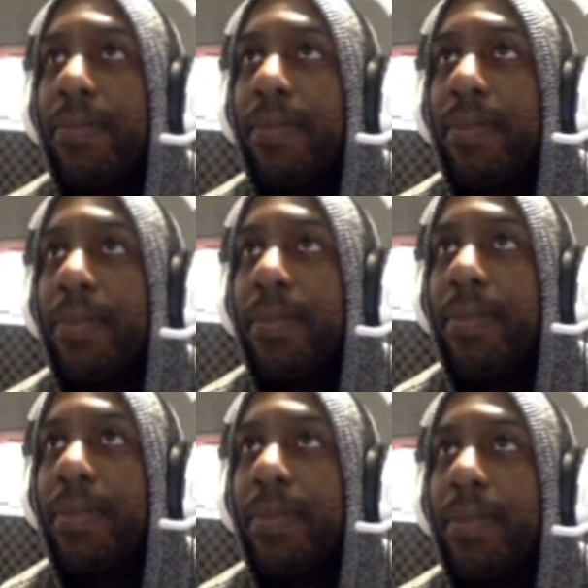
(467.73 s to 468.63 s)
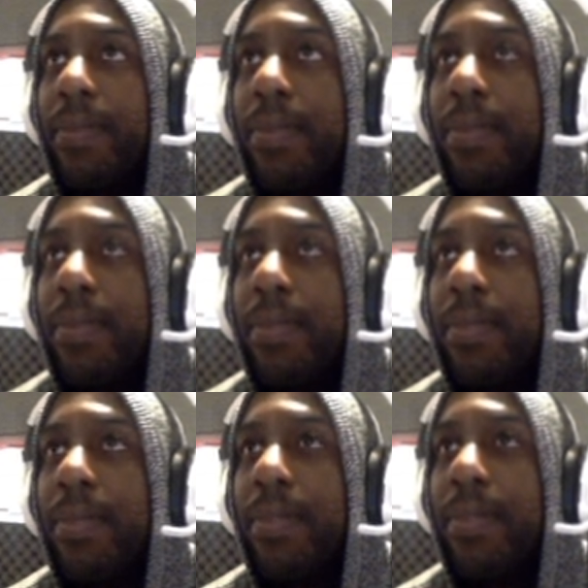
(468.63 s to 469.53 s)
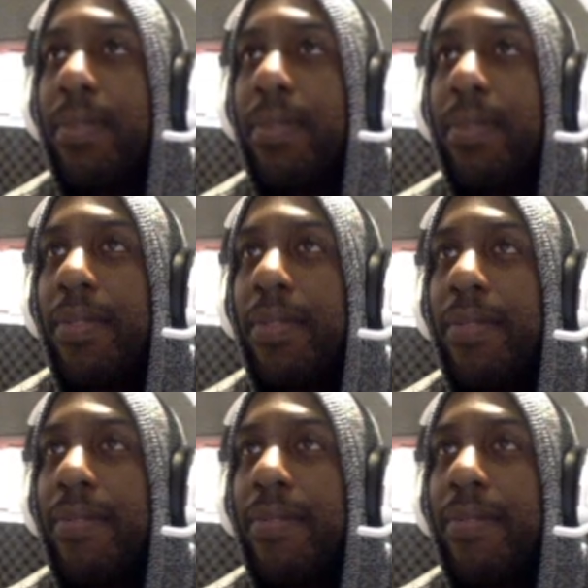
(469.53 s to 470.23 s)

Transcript: No words are spoken by the person on screen.